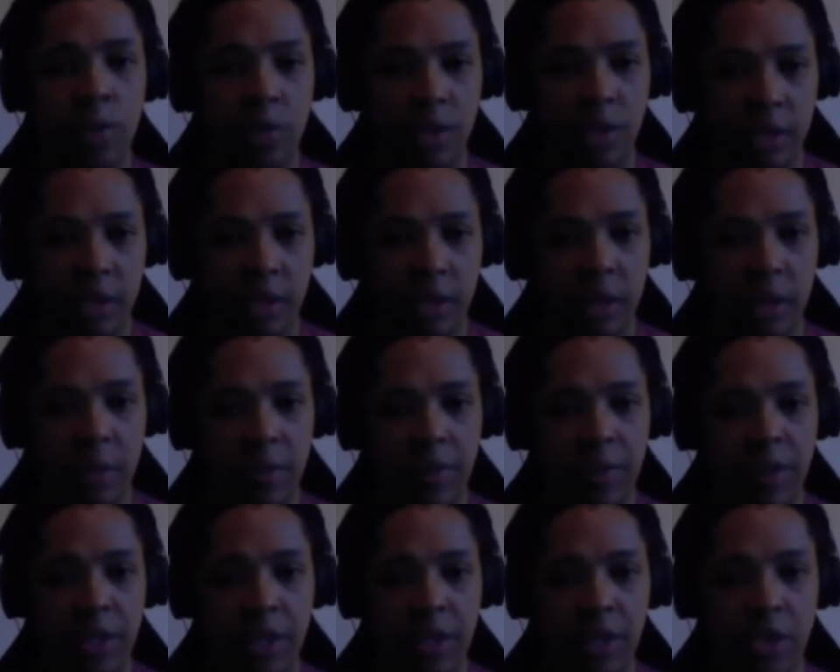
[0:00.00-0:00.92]
Some
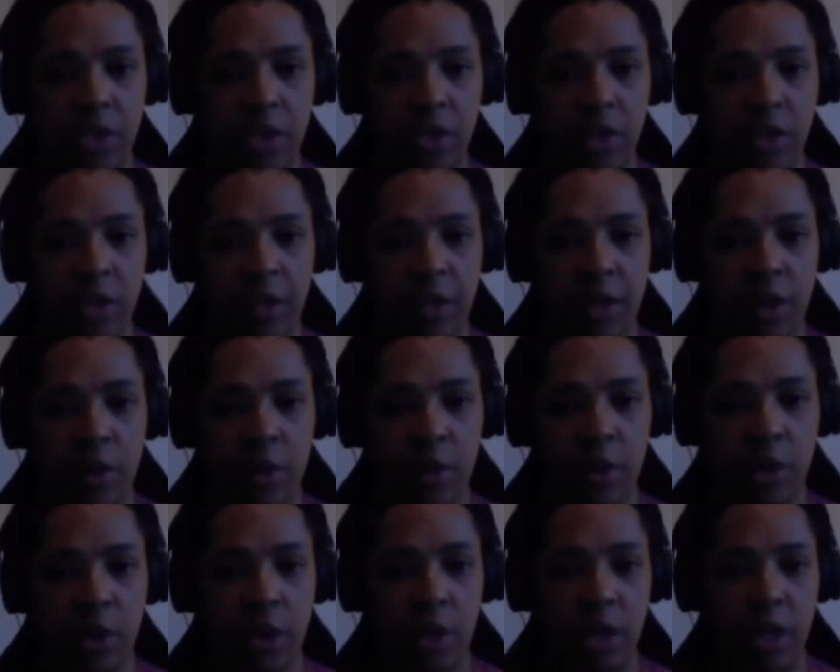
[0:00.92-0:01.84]
of the issues that they
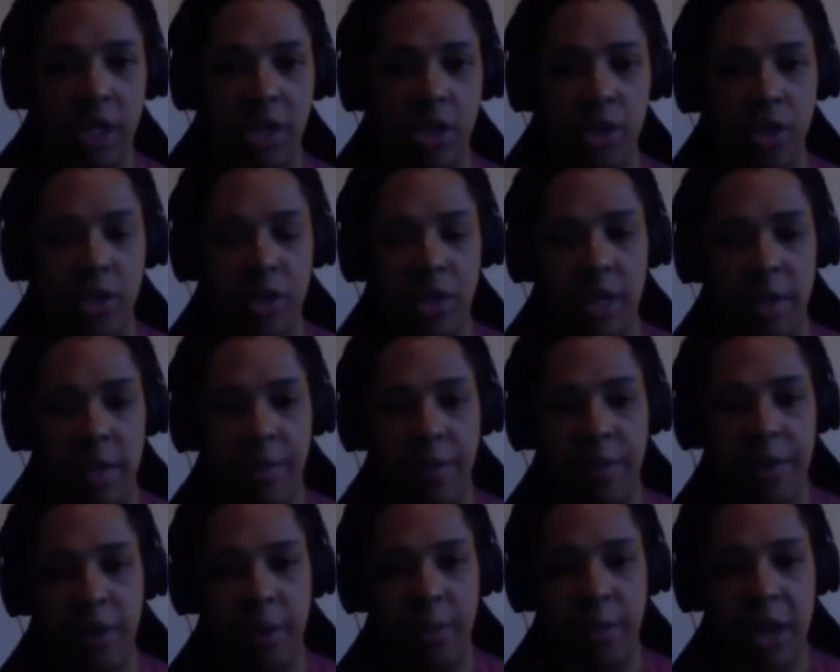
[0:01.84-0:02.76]
work on are issues that
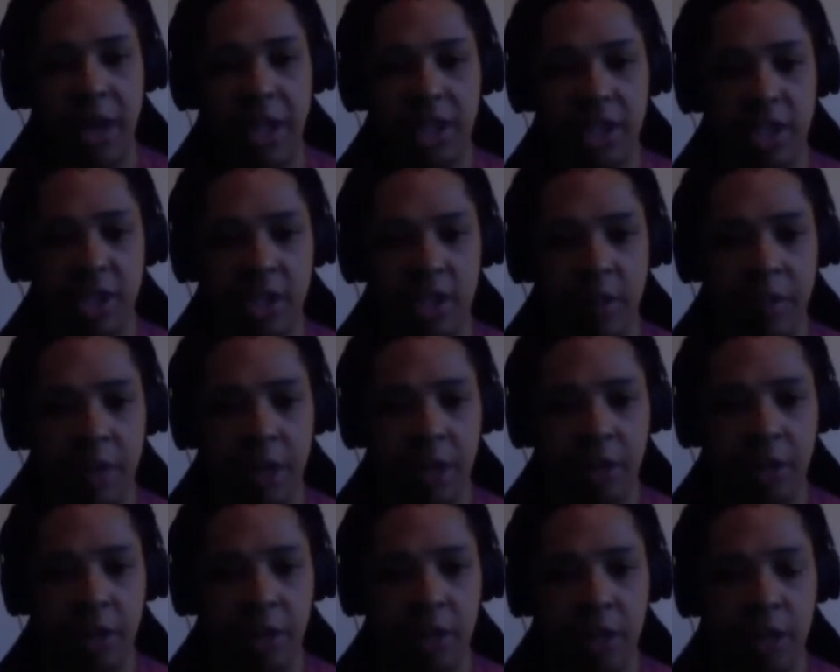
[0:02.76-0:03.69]
I'm very passionate
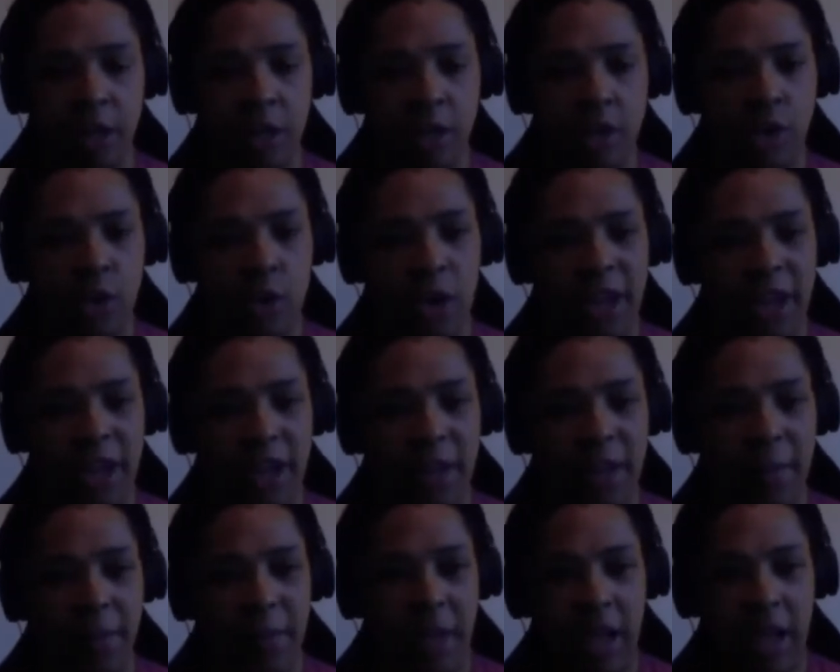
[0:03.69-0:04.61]
about. So I
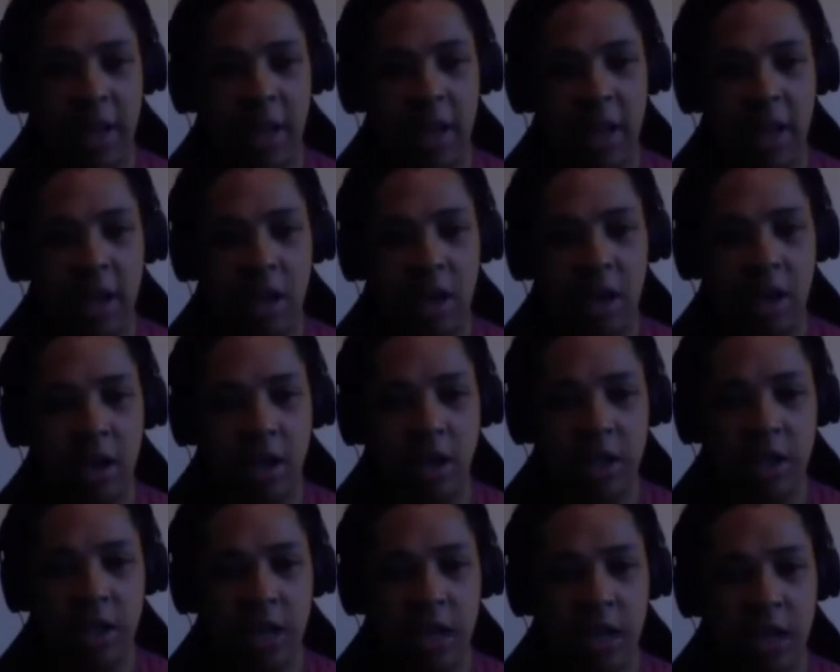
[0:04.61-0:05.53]
campaigned a
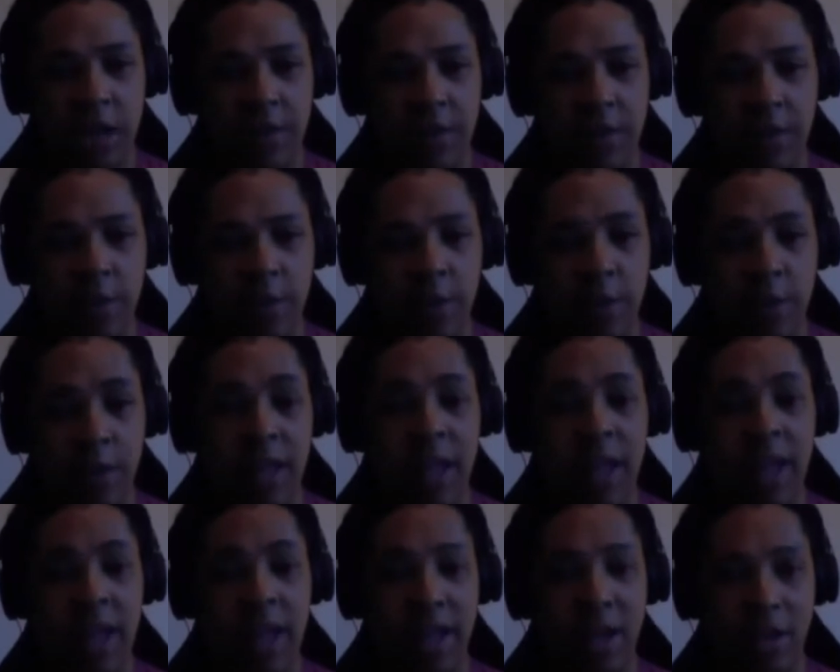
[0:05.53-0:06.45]
lot for
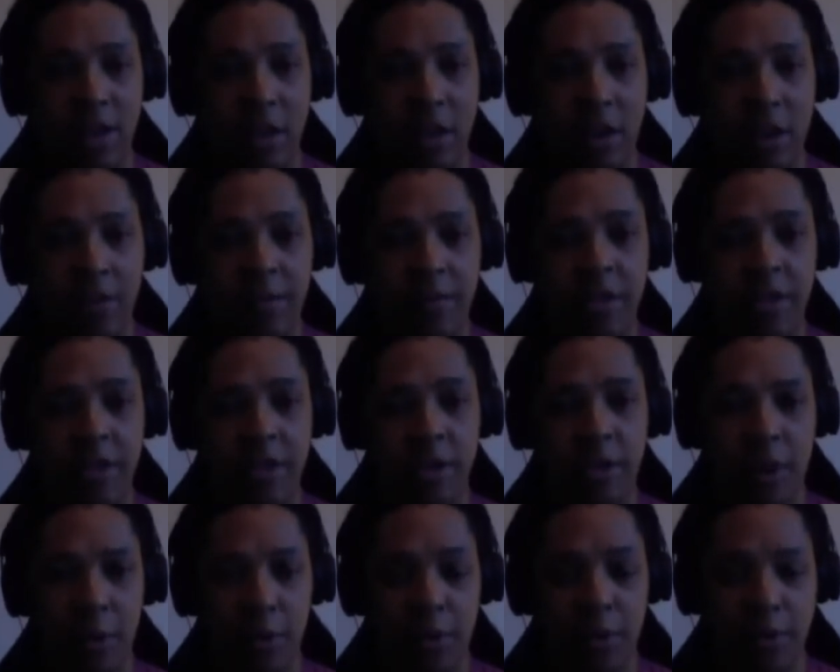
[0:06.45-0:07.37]
the end of the
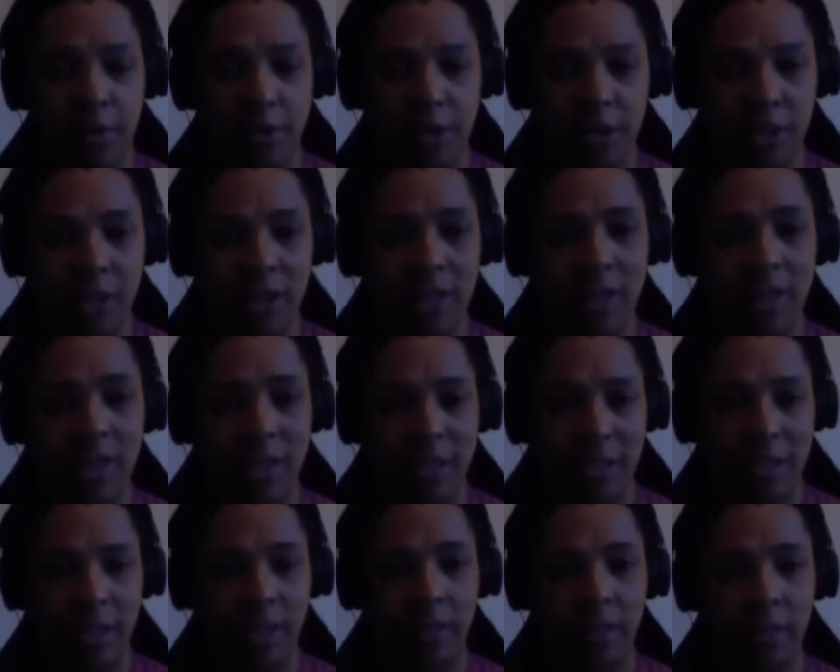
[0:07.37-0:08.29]
direct provision
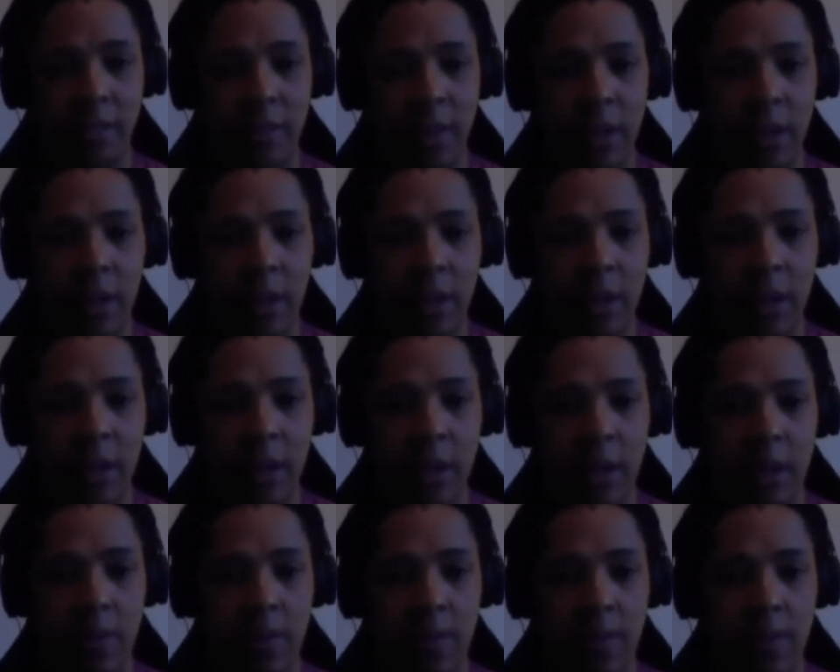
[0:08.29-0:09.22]
system,
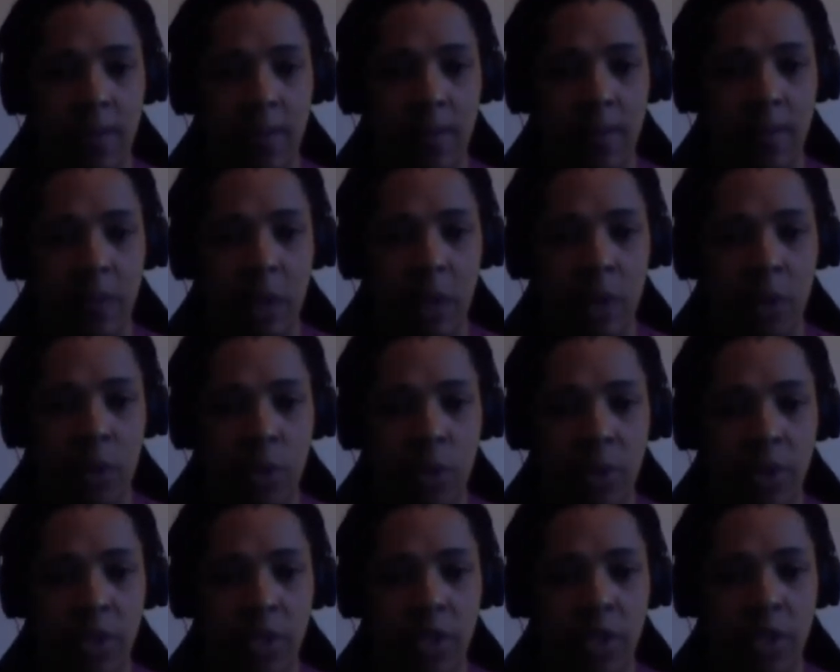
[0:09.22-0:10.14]

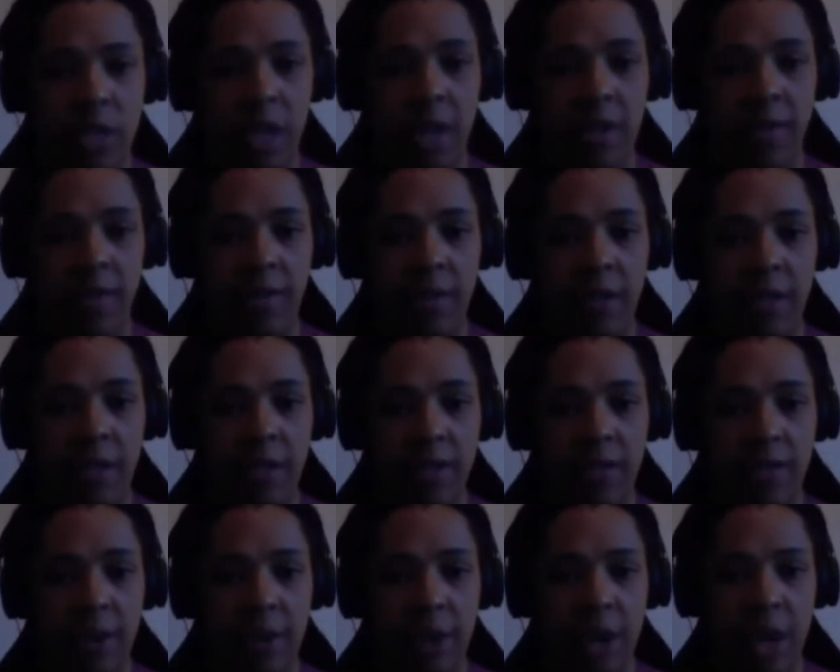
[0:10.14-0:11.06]
which I feel
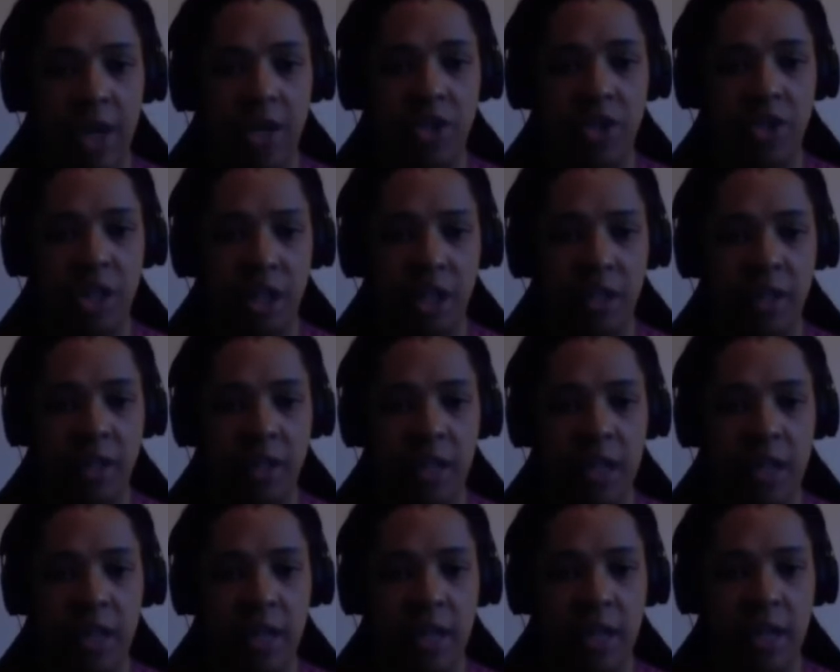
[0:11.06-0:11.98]
is very unjust
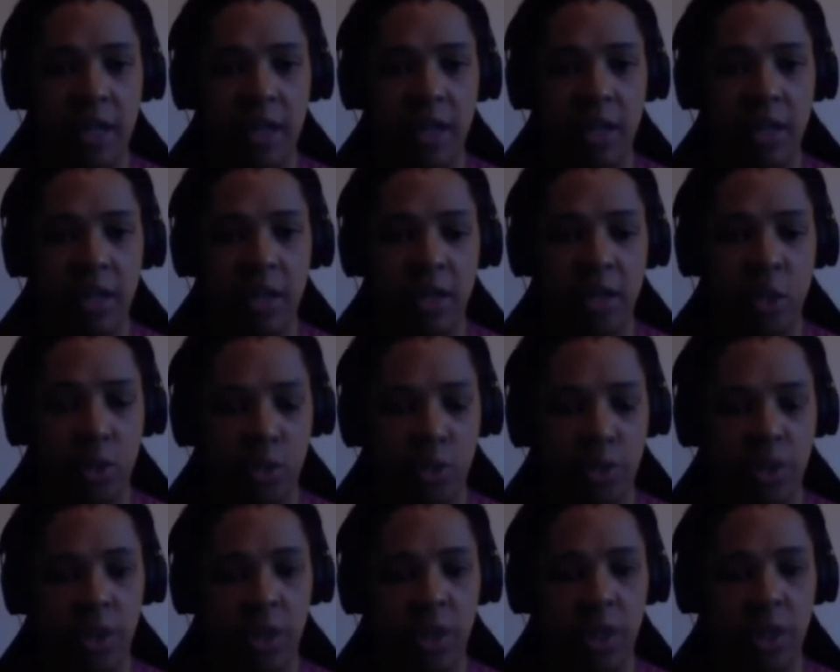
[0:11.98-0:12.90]
and it's
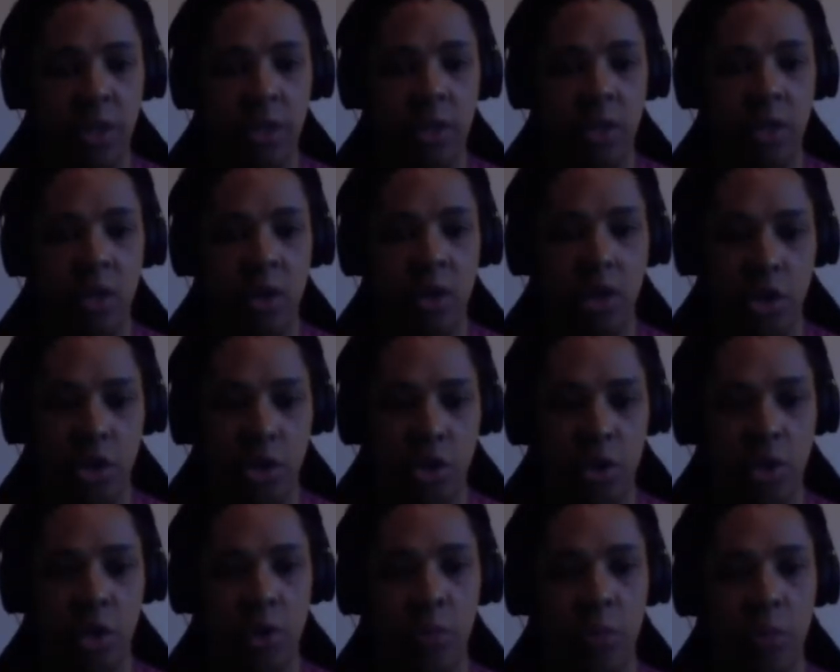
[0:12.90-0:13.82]
totally not
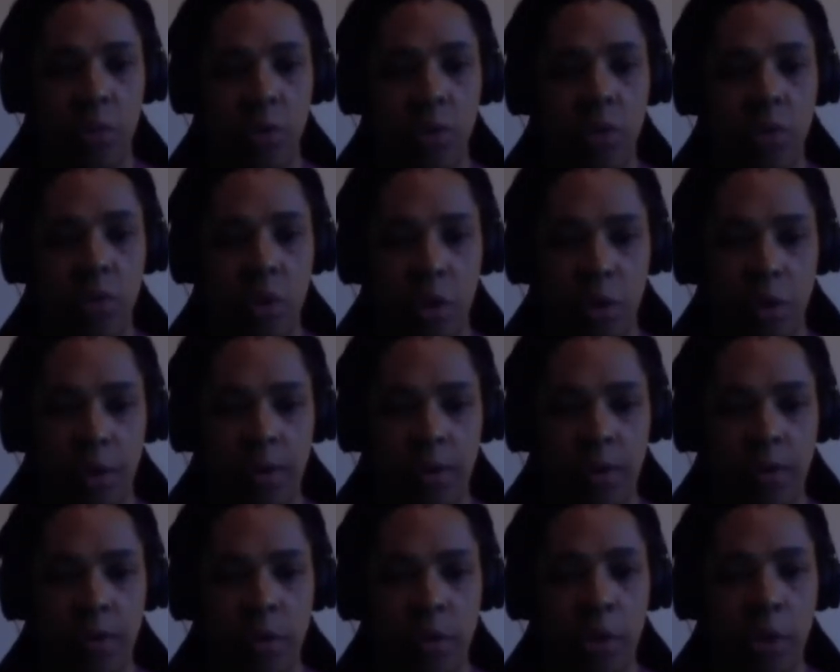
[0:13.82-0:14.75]
suitable, not
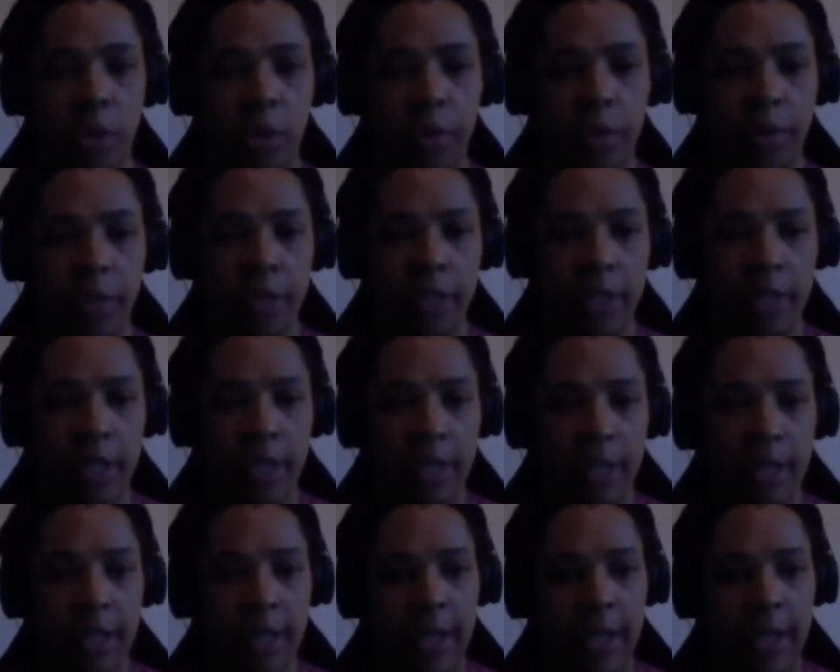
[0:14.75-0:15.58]
fit for purpose.